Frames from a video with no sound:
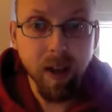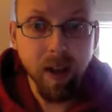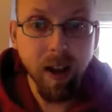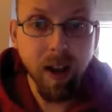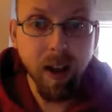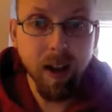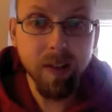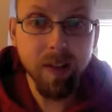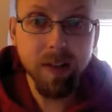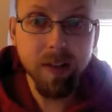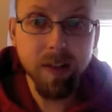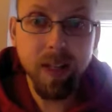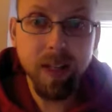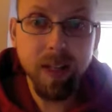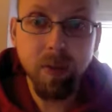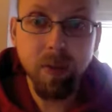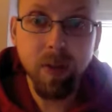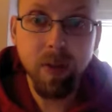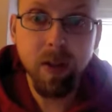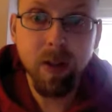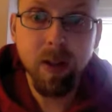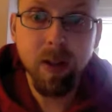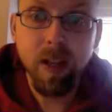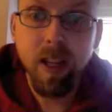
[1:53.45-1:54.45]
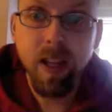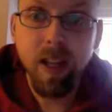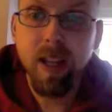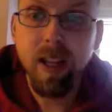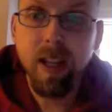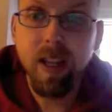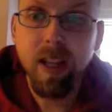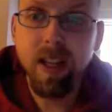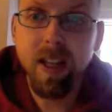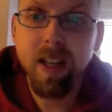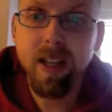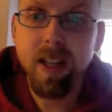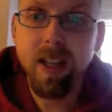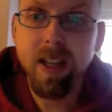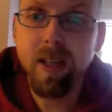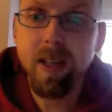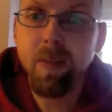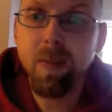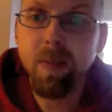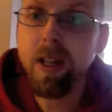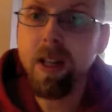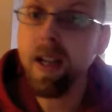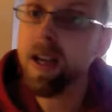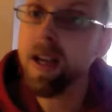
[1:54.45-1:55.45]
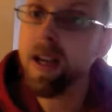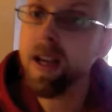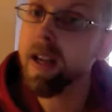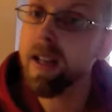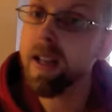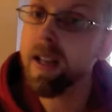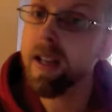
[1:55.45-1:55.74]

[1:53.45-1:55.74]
of a symbol is something like a